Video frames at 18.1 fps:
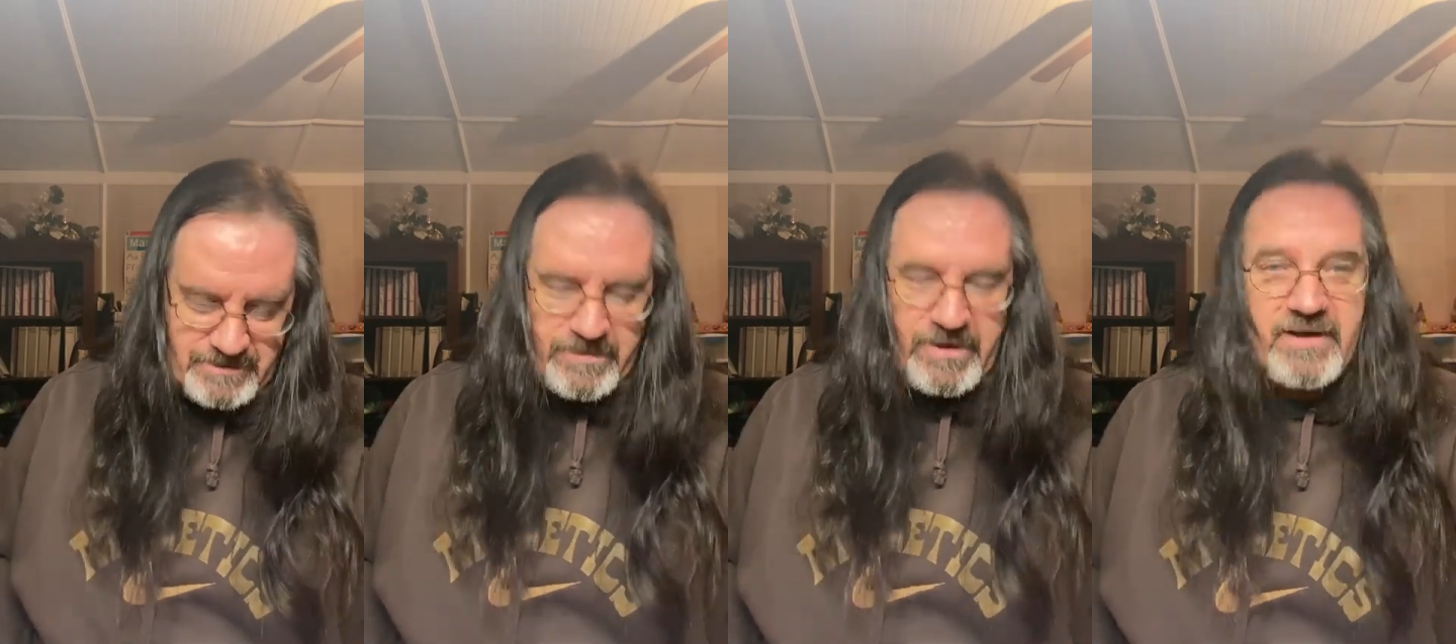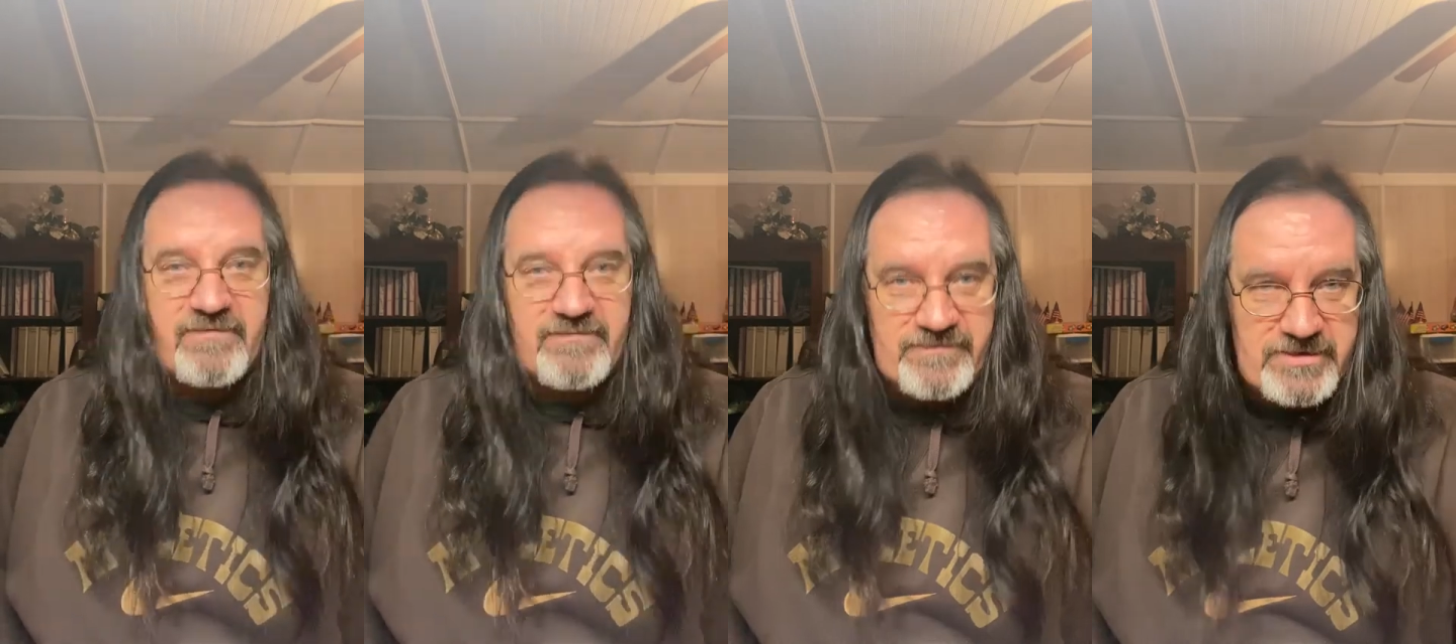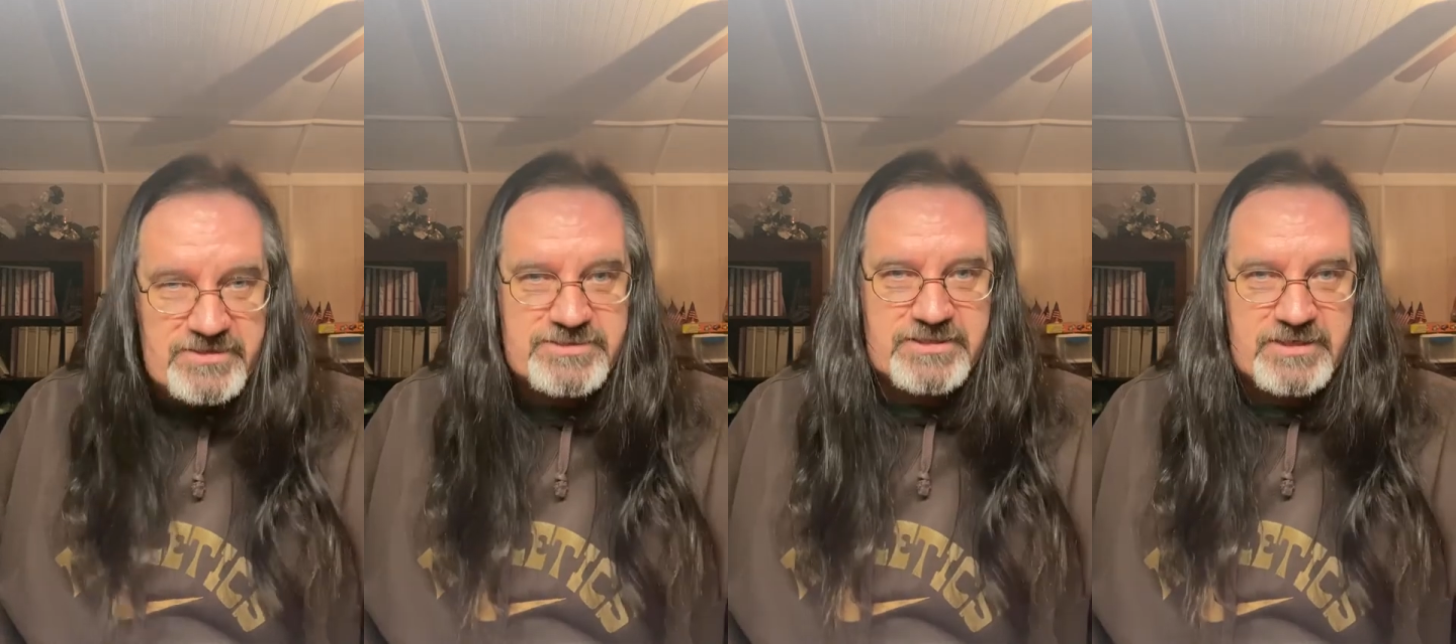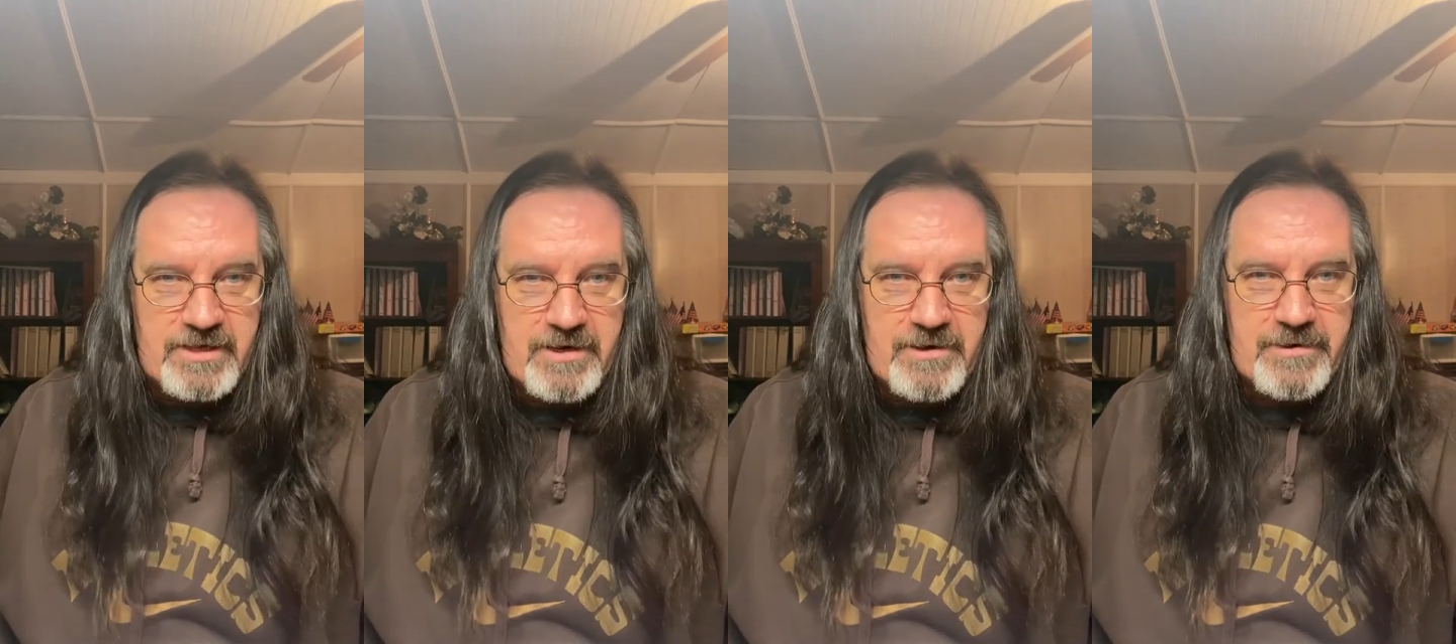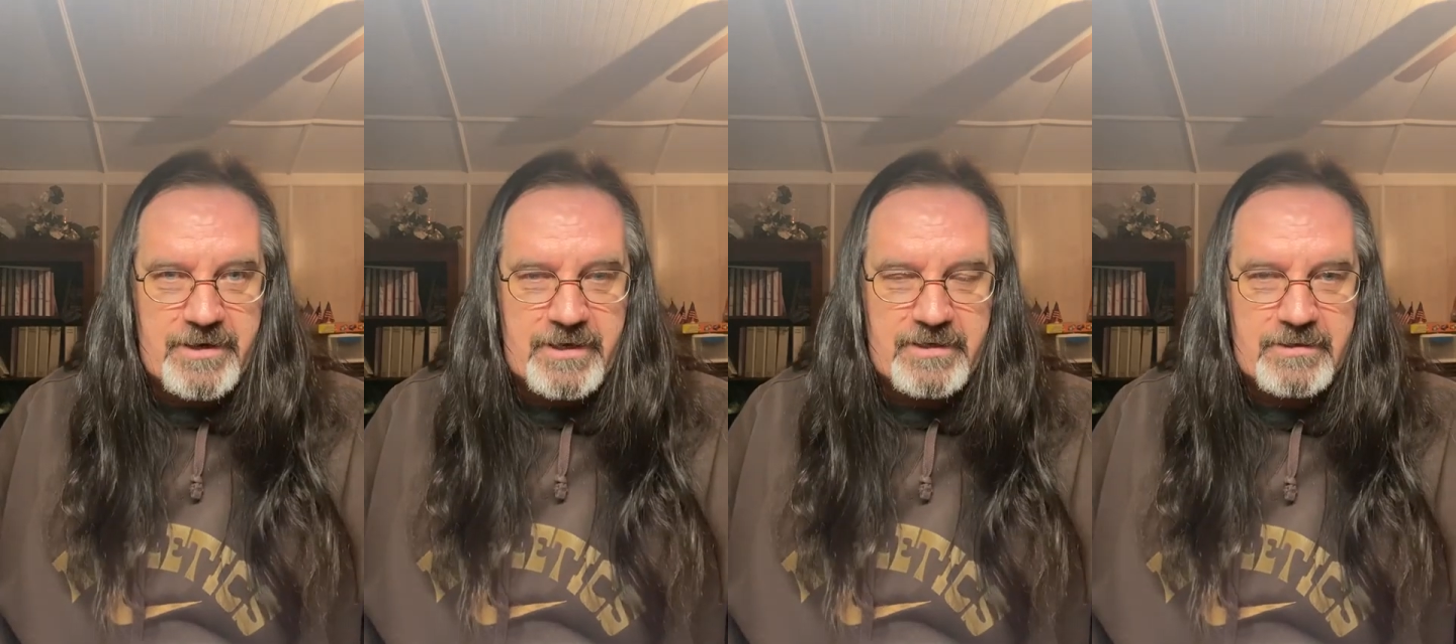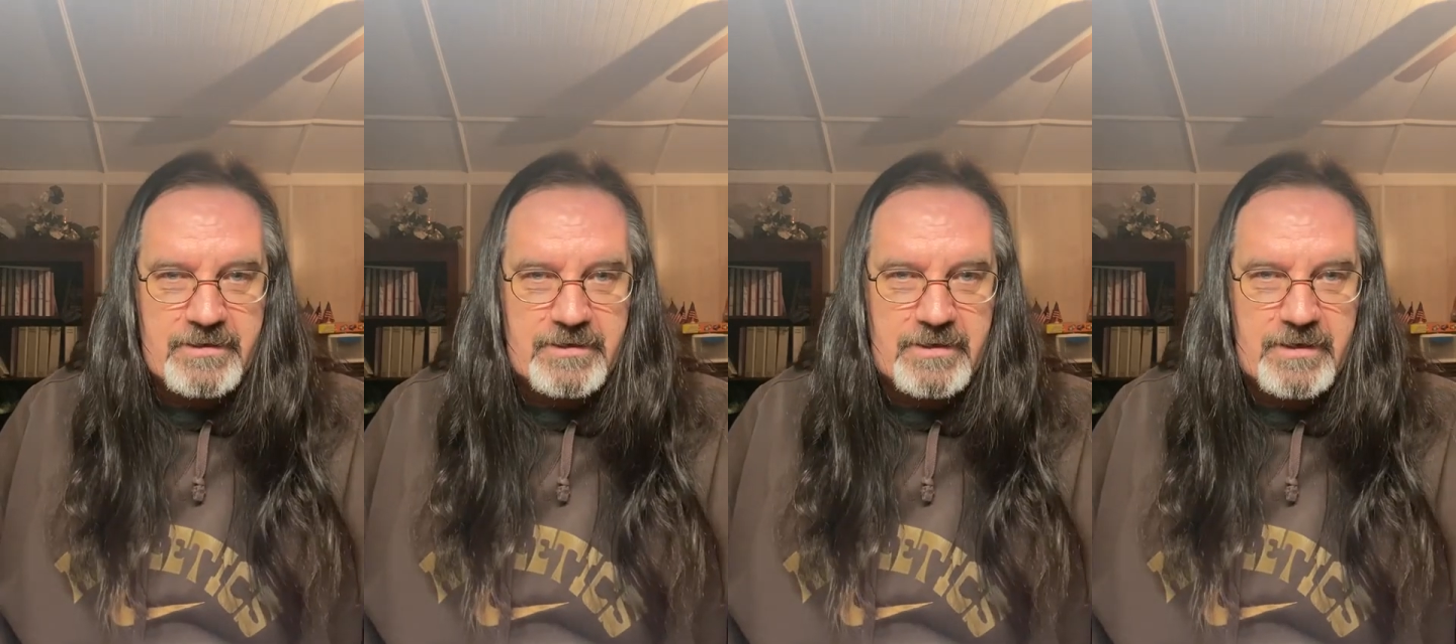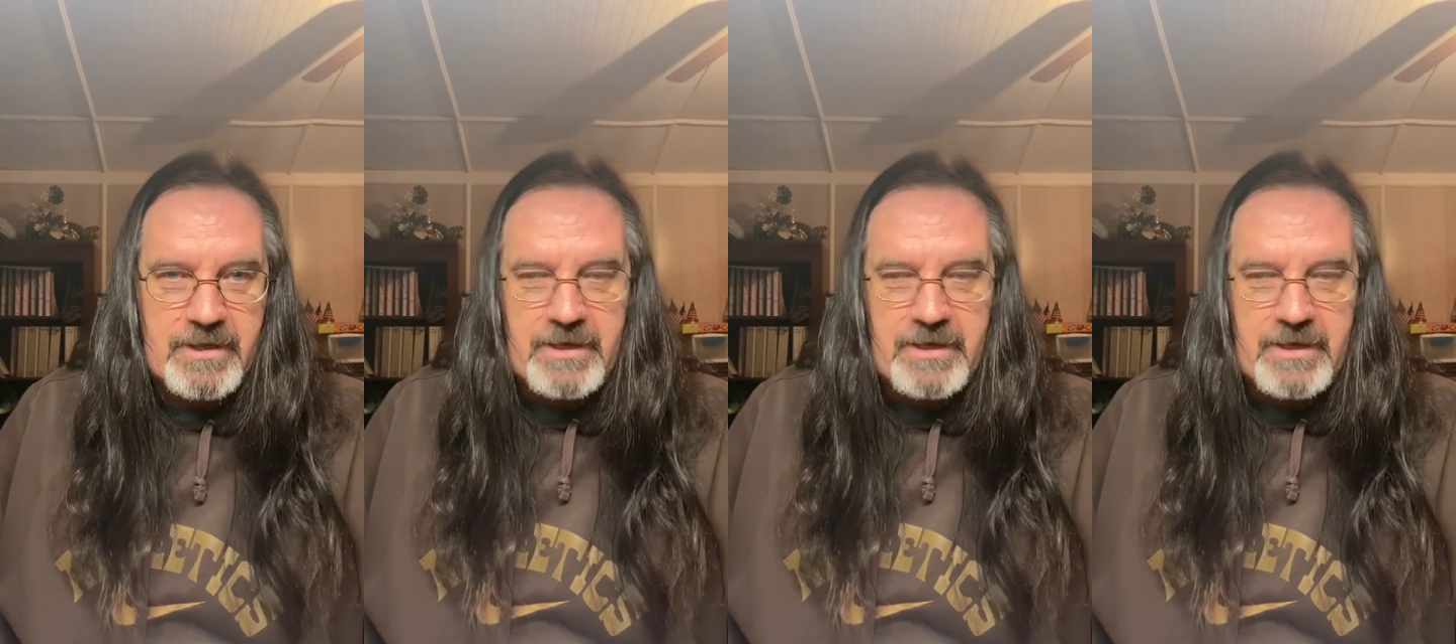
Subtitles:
the beneficiary